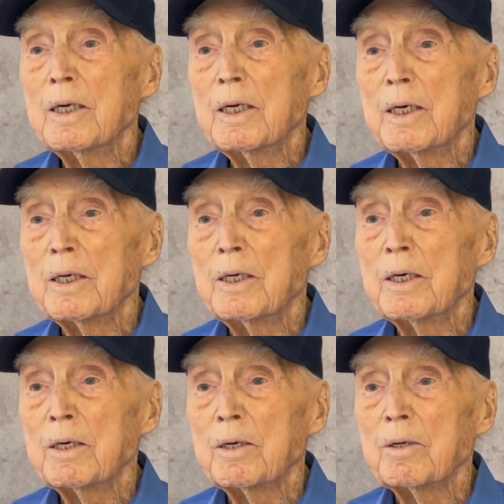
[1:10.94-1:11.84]
And
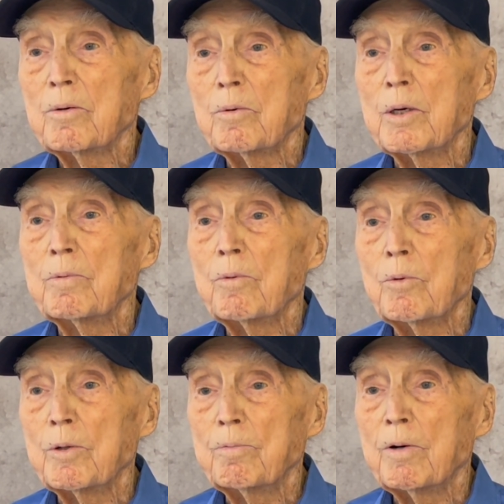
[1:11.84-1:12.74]

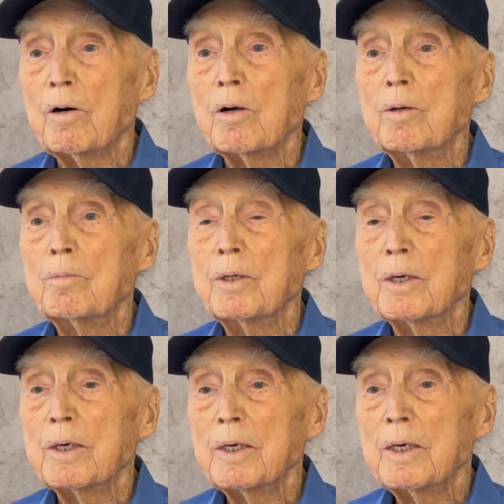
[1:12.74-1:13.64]
we farmed
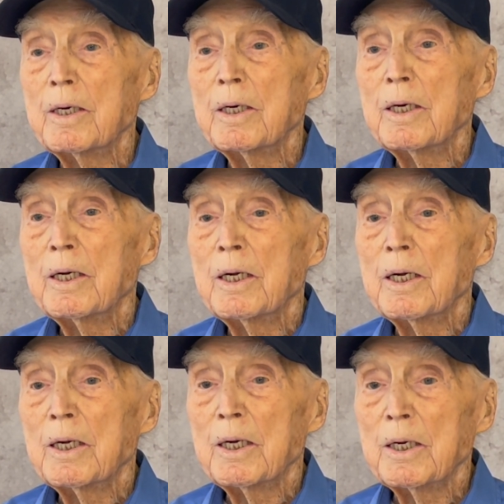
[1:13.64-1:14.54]

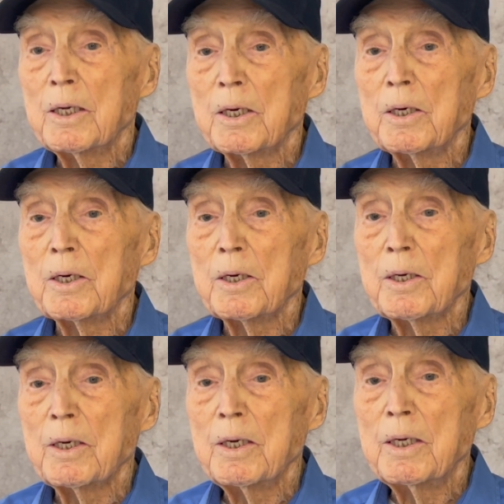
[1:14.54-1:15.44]
a
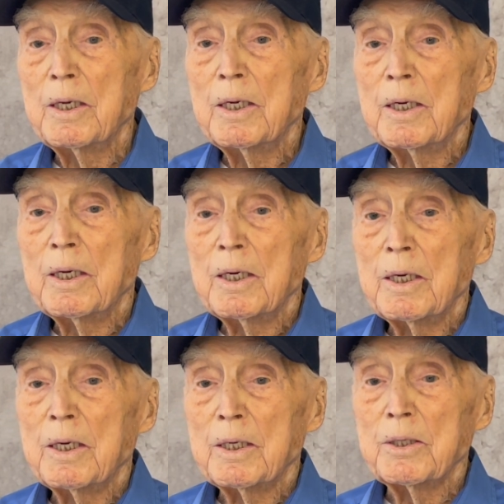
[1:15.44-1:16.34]
little,
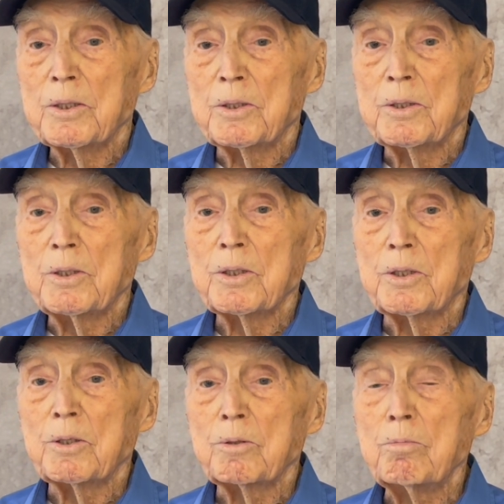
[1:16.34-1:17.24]

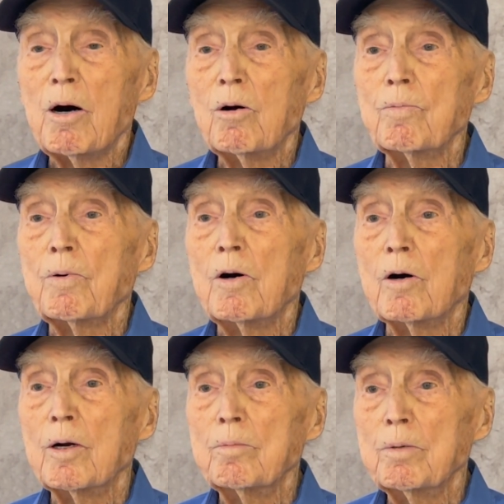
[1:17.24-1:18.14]
just a small
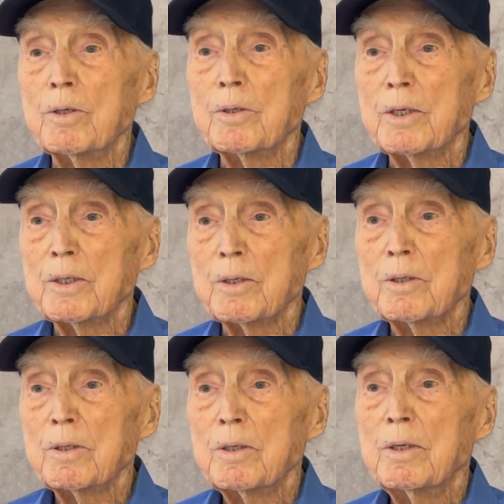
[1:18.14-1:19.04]
farm, but
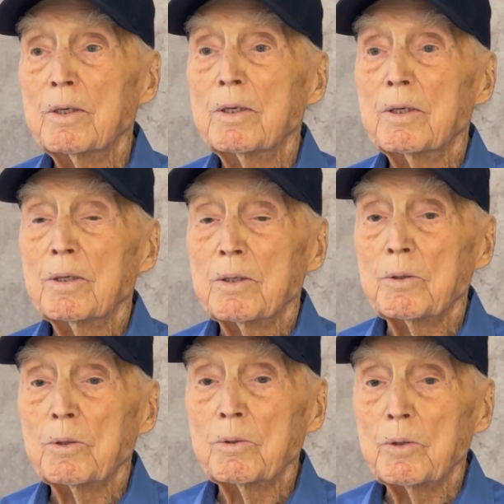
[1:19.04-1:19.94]

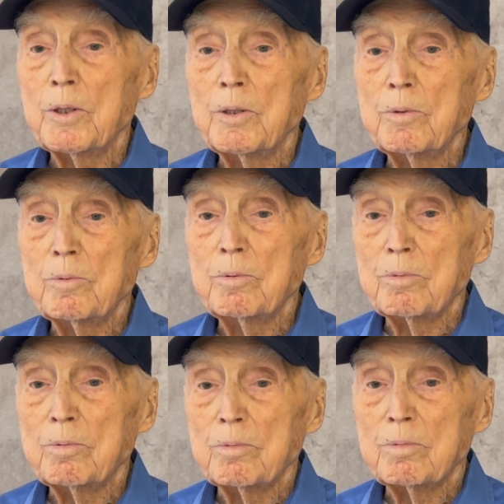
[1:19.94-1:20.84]
we
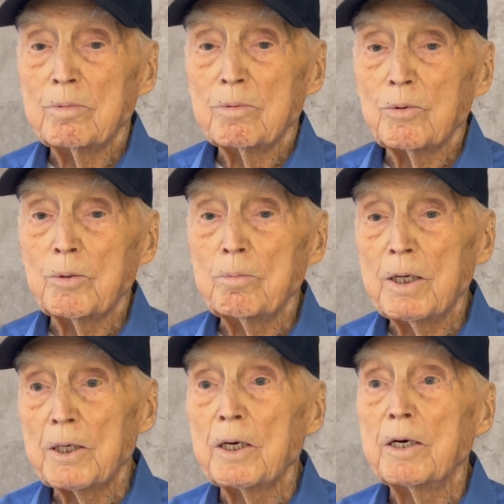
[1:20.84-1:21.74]

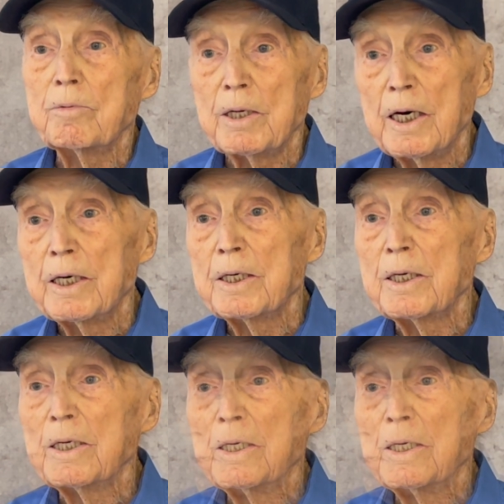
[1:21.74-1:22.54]
made a living at it.